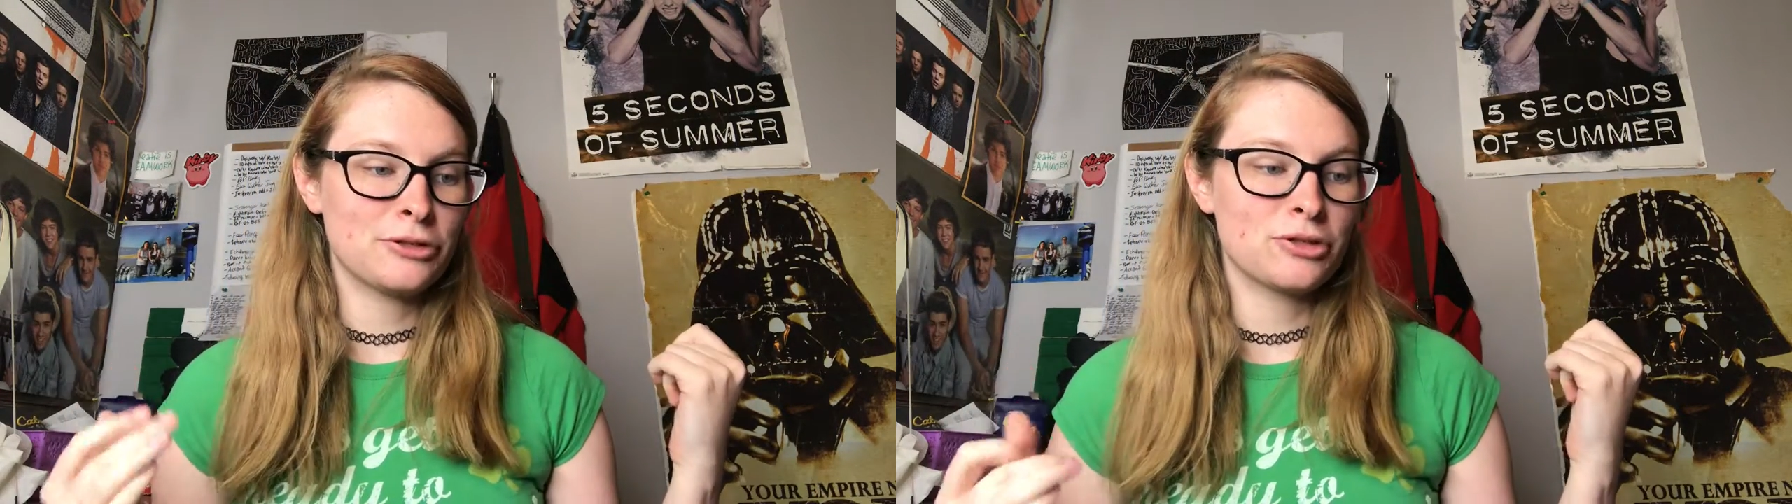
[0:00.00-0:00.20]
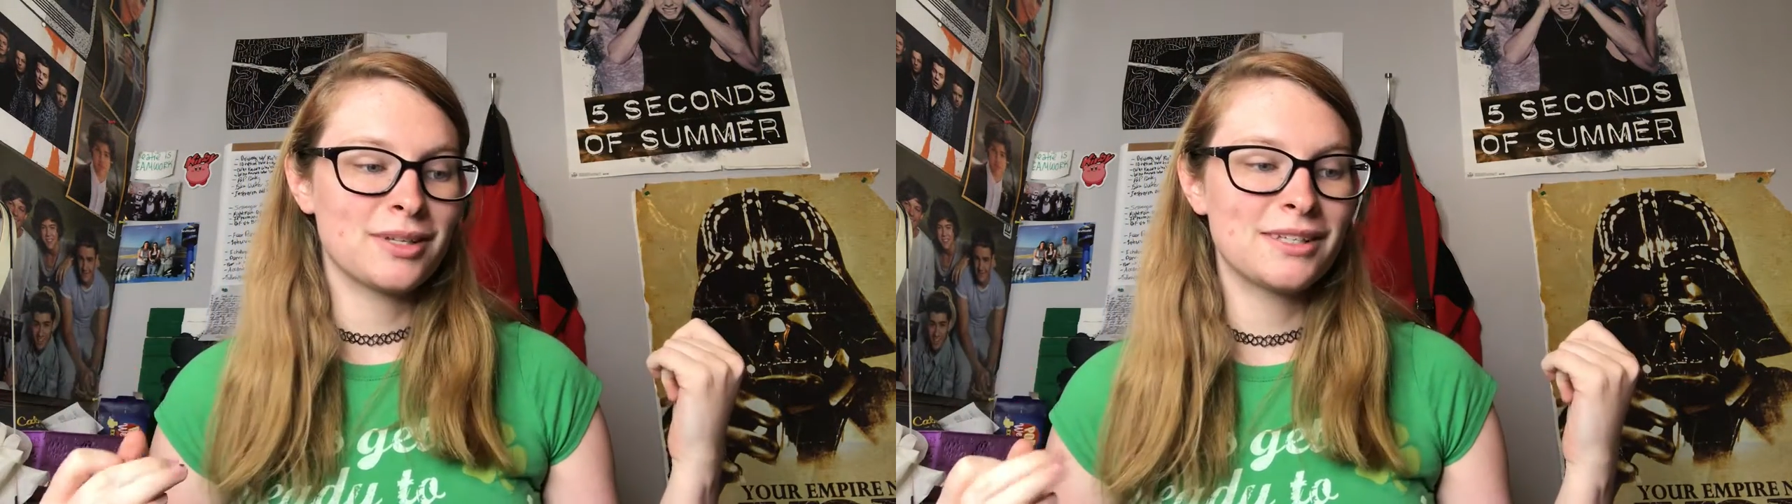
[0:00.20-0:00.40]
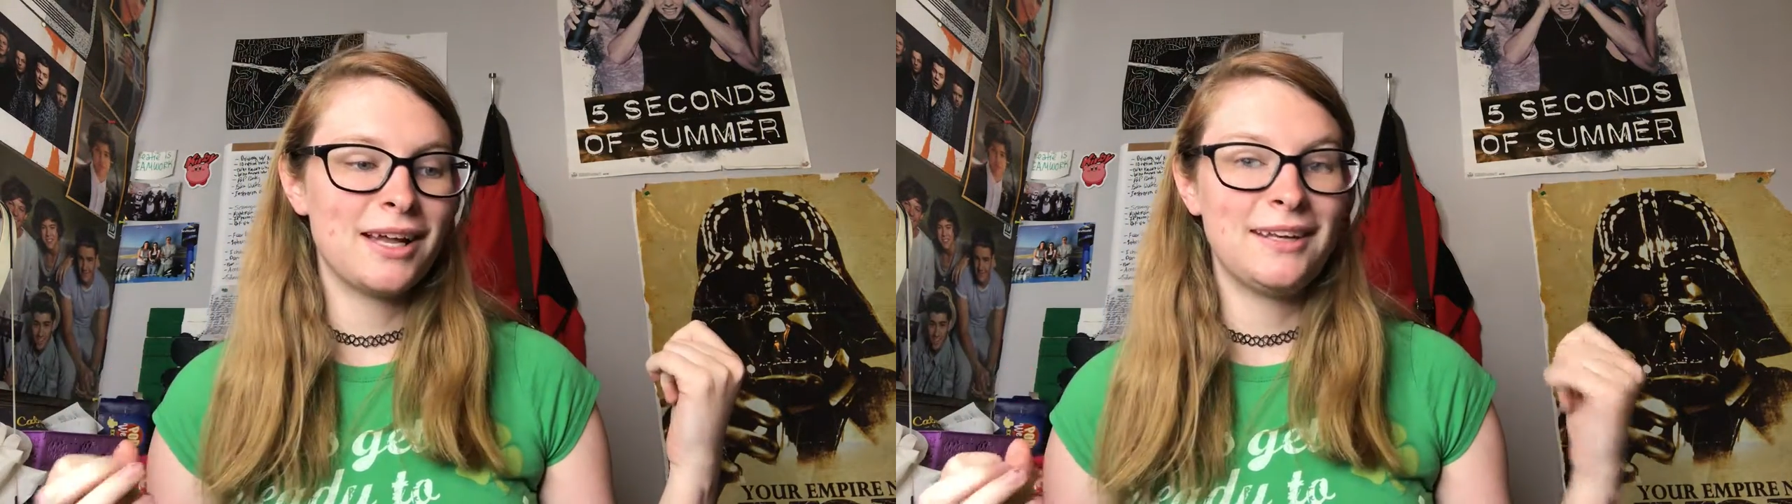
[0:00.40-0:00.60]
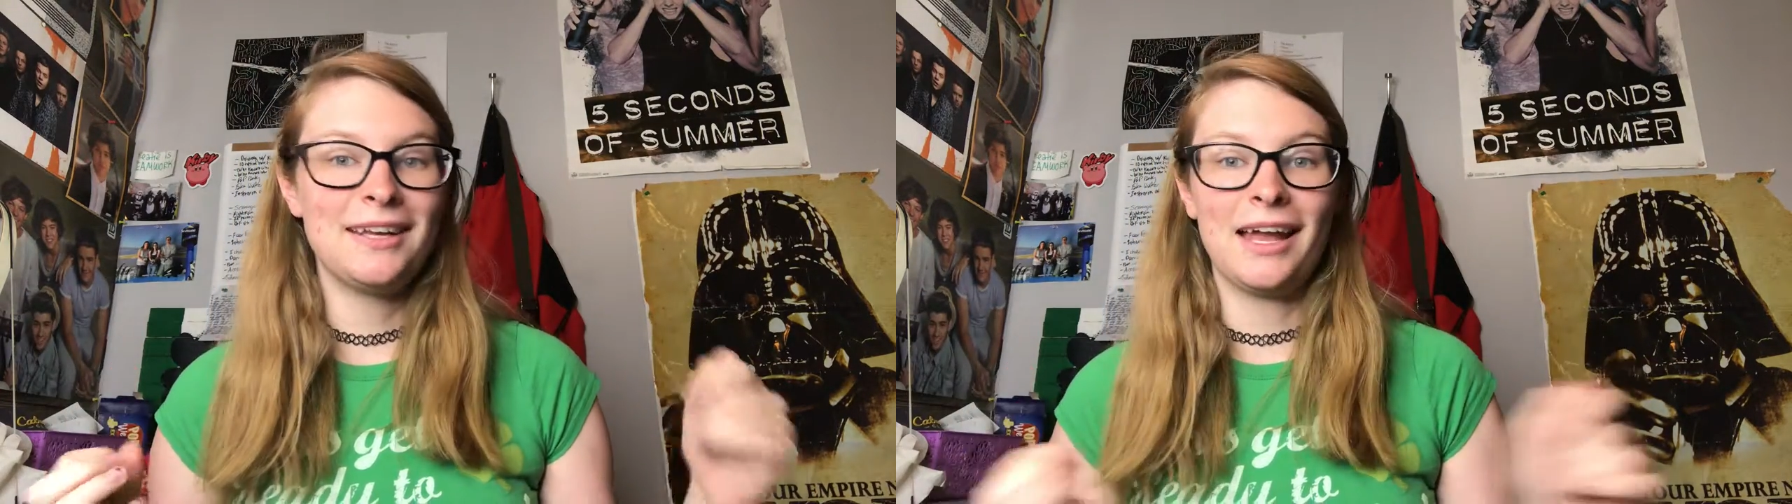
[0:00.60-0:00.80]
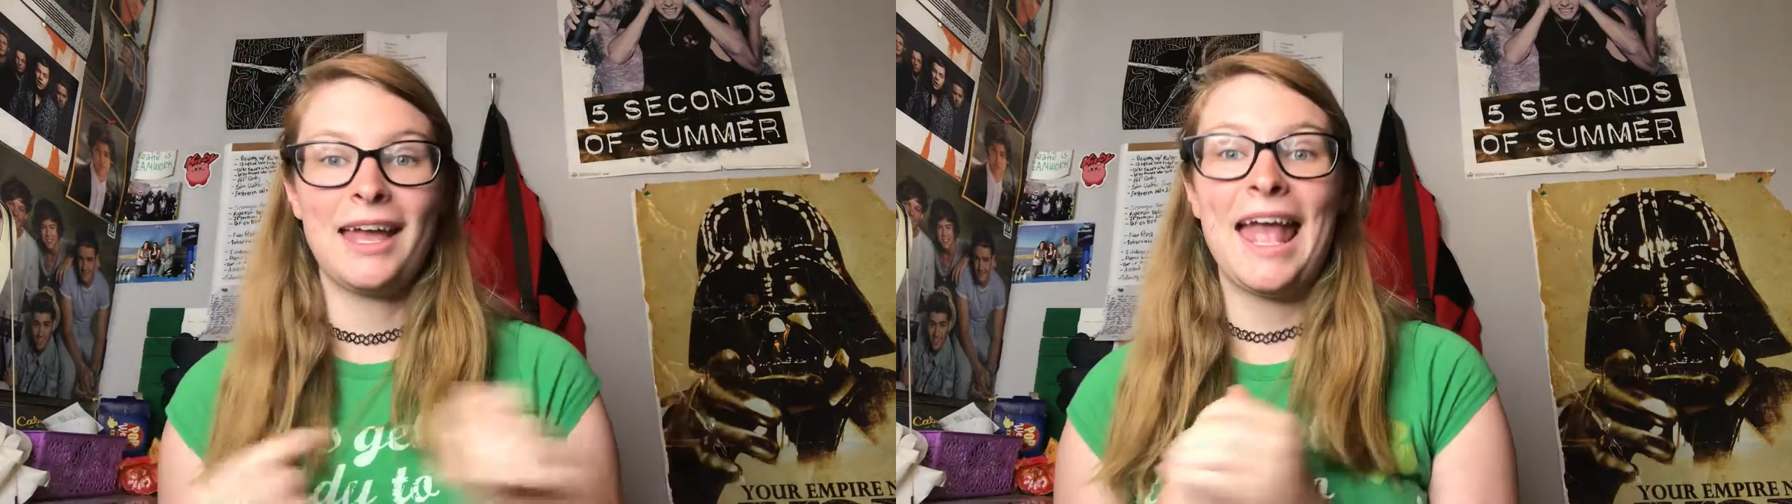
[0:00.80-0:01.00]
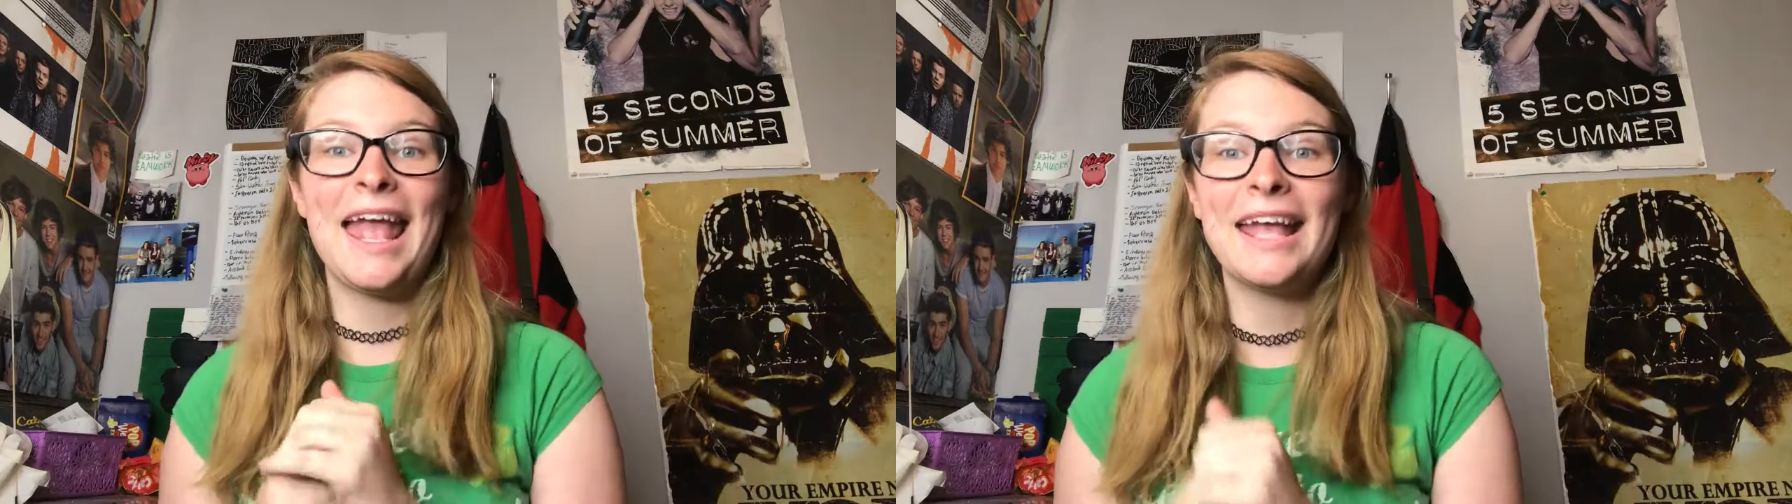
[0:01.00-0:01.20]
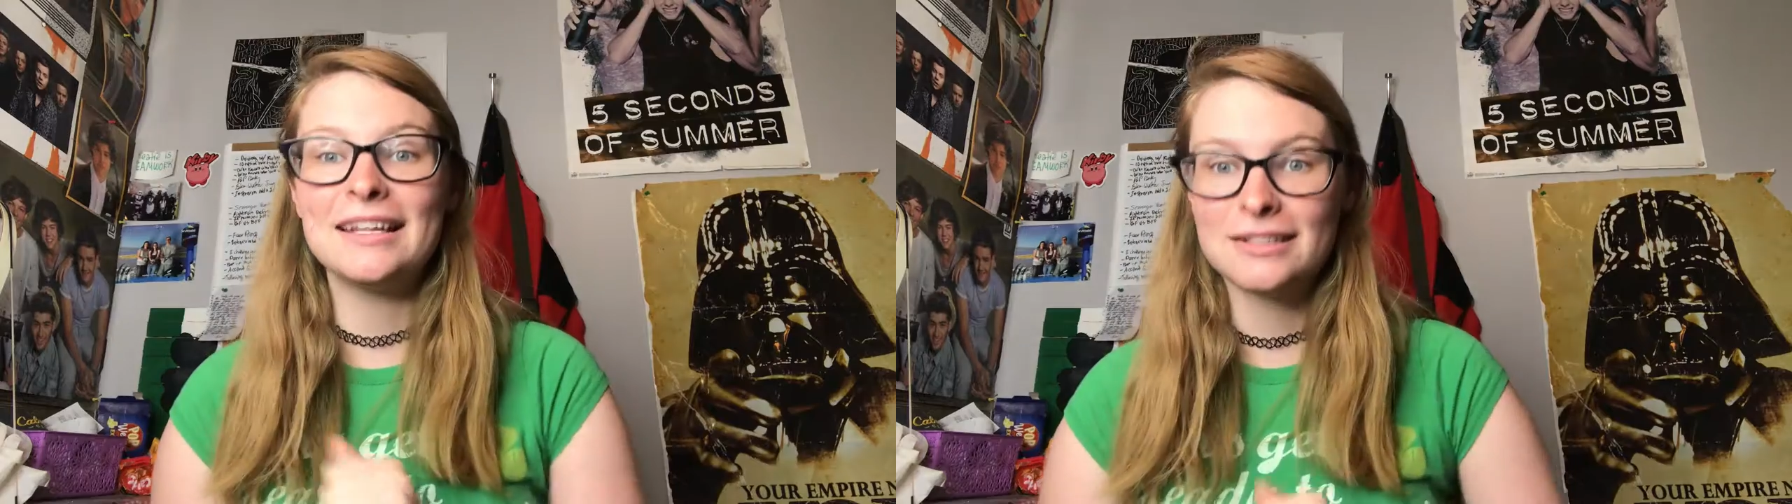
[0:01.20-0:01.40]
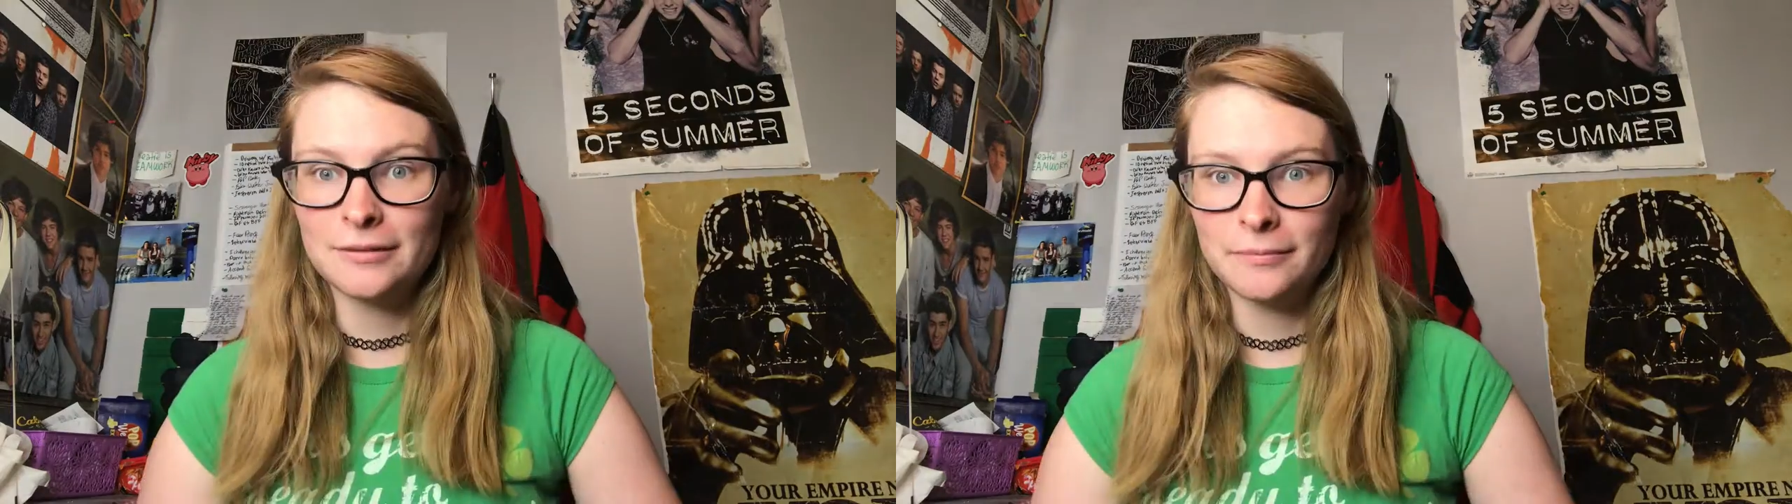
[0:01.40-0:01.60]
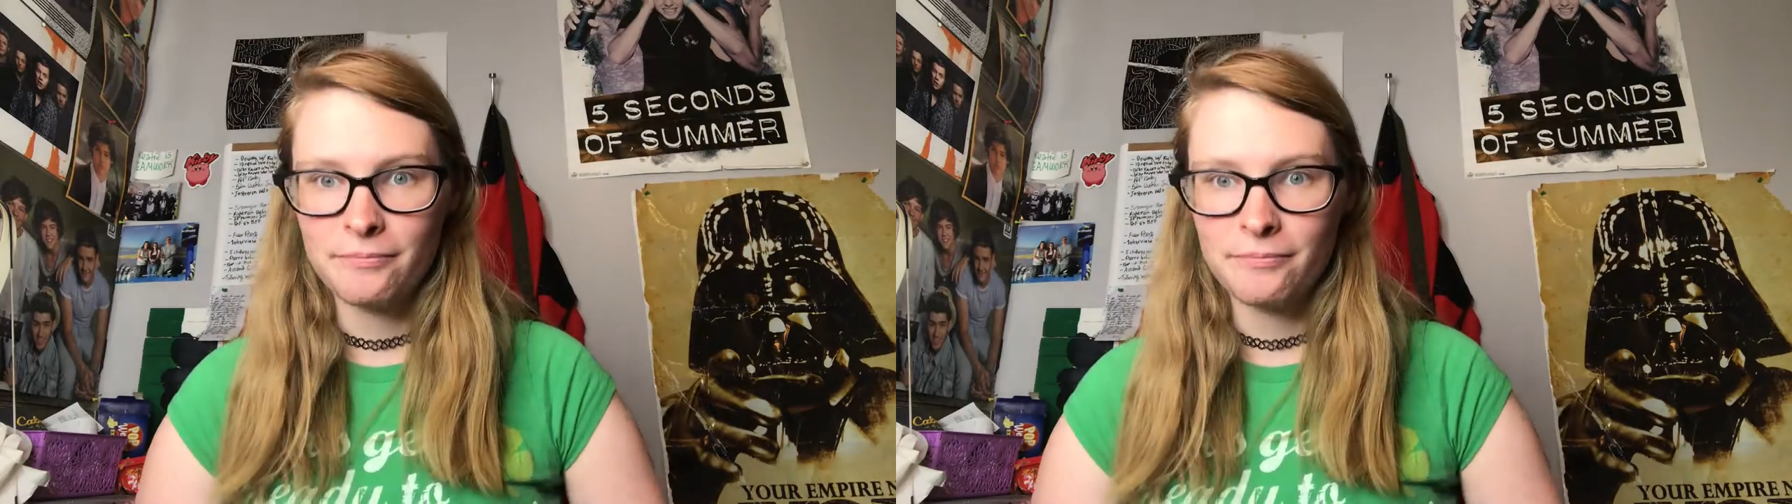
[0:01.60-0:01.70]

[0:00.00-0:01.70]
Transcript: social anxiety, I hate,